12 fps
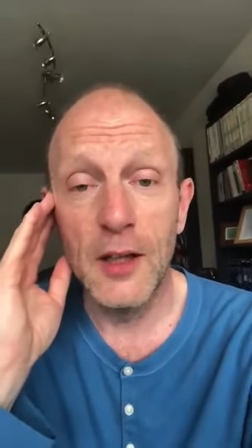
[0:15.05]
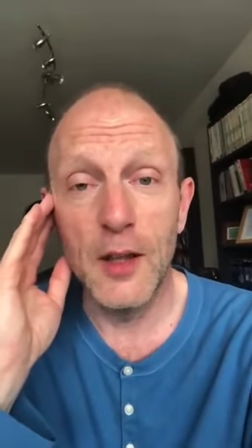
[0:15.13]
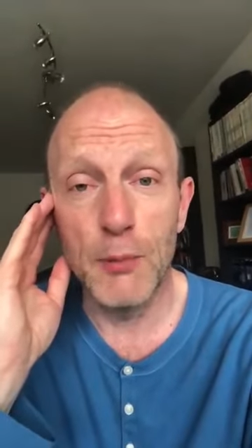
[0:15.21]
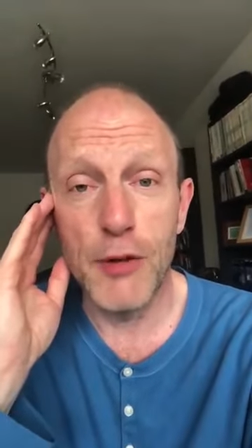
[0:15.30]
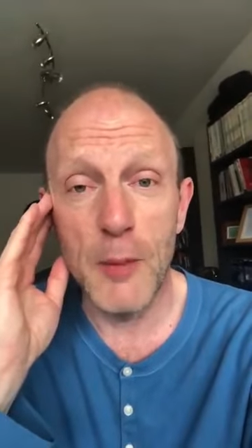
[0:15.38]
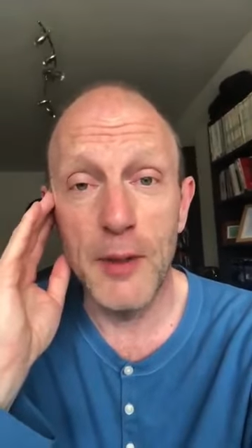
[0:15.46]

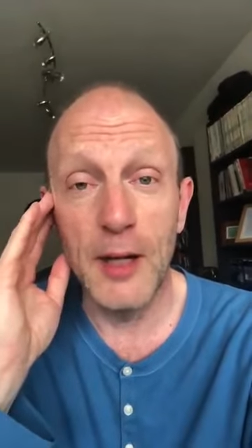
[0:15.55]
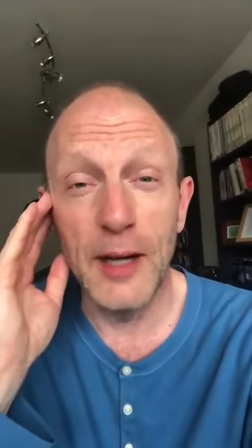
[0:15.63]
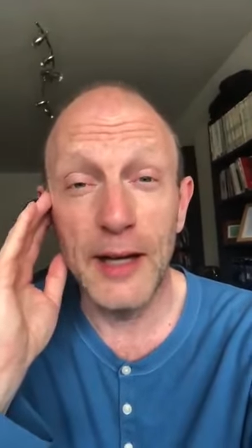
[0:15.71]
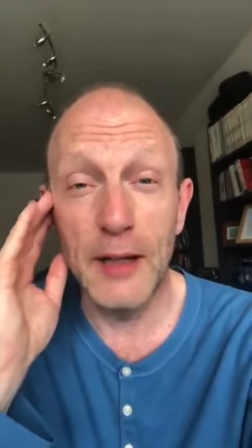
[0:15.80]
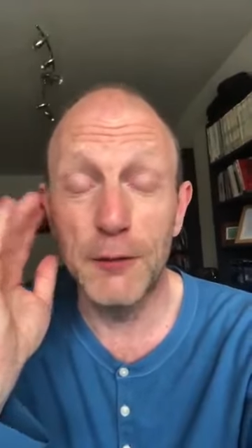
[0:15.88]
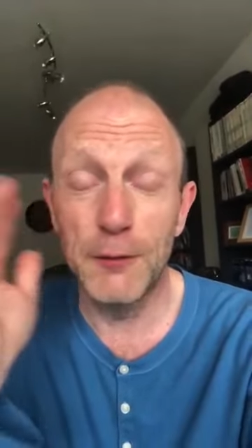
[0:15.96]
the Premier
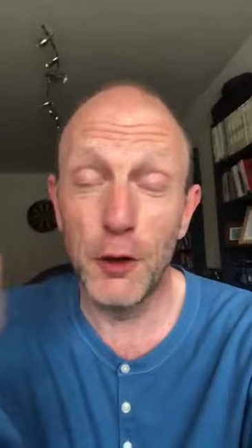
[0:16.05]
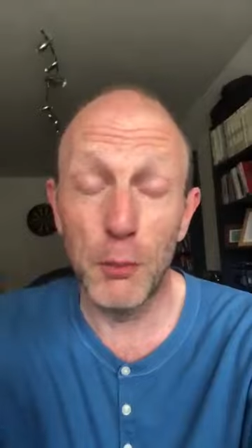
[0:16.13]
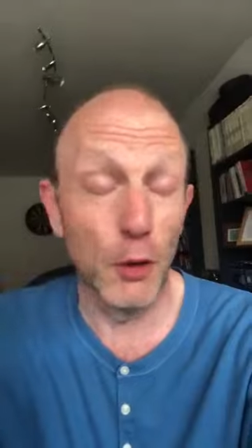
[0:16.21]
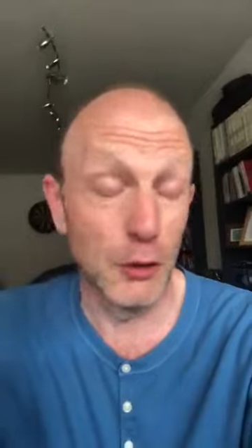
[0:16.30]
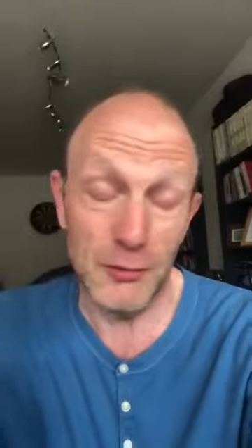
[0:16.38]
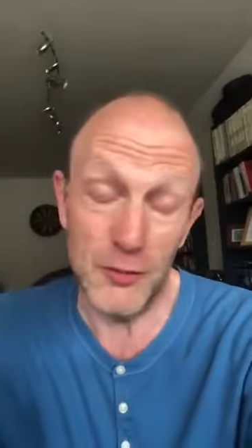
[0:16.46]
League.
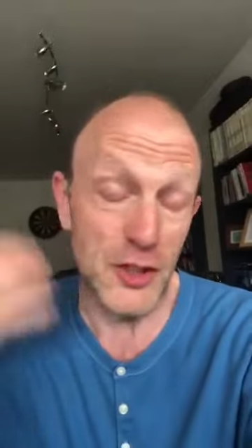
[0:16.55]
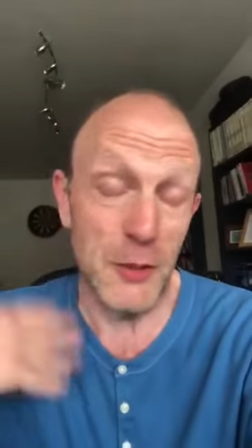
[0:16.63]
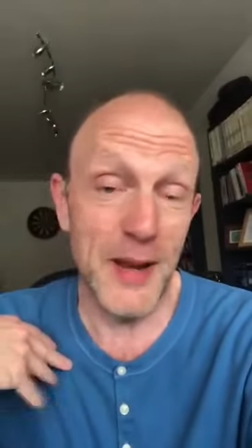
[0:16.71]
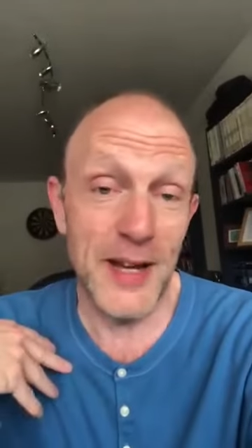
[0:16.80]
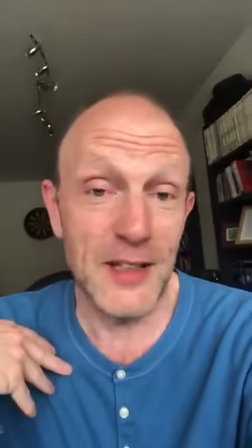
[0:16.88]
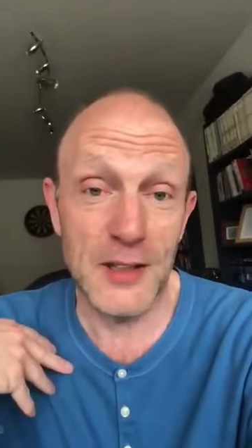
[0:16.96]
Football,
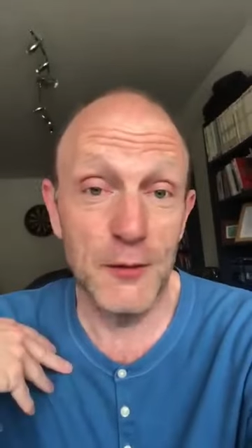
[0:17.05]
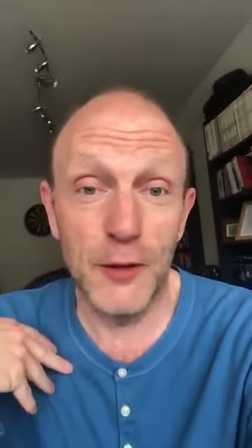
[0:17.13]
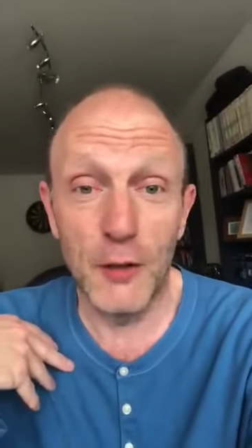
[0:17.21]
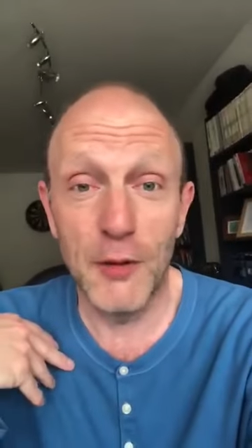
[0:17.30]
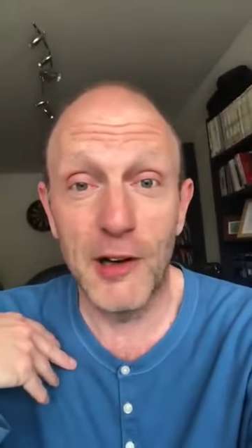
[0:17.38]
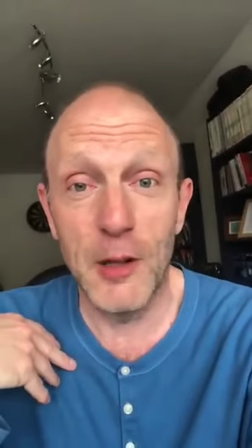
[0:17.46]
to me, doesn't
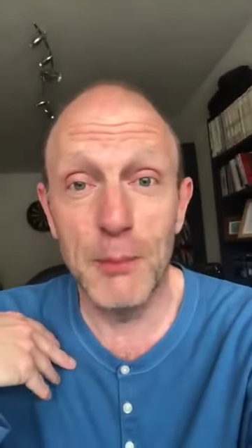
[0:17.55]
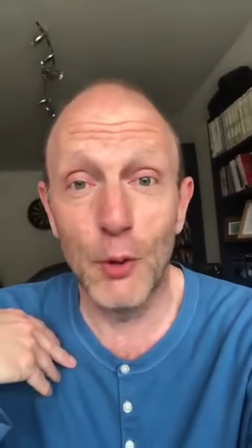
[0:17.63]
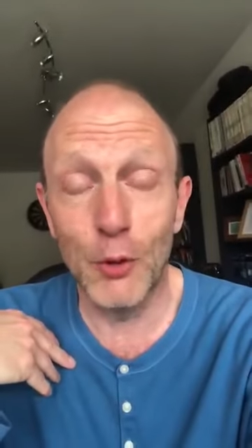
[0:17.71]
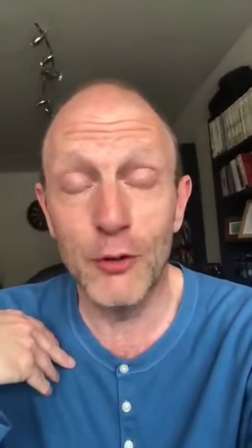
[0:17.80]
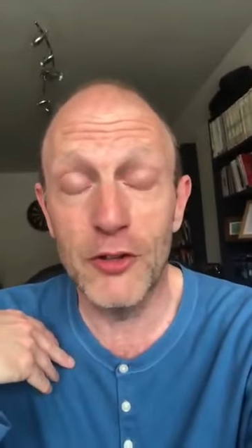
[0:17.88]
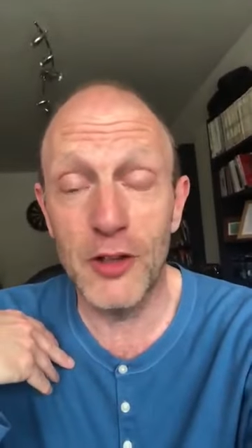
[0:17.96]
feel very
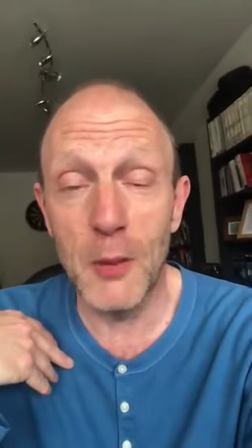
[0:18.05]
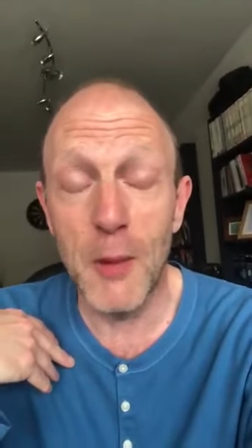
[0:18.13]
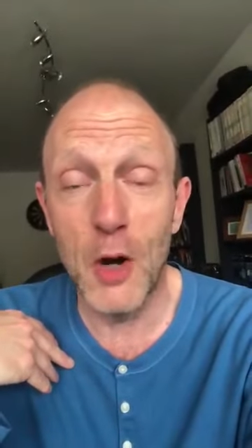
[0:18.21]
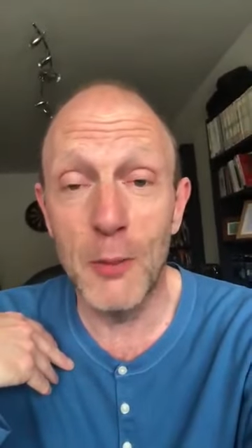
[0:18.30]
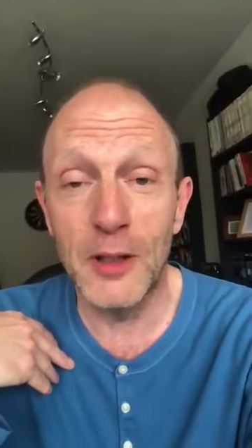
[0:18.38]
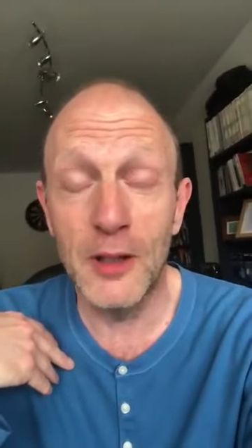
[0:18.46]
important at the
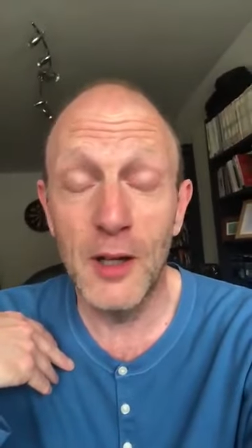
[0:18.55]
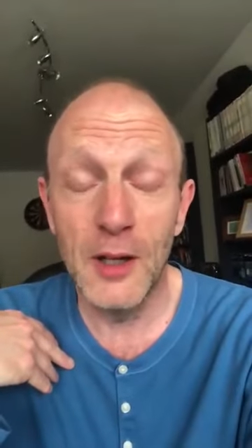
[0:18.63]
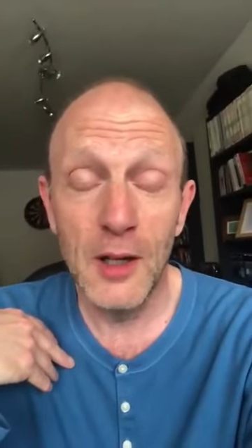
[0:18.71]
moment.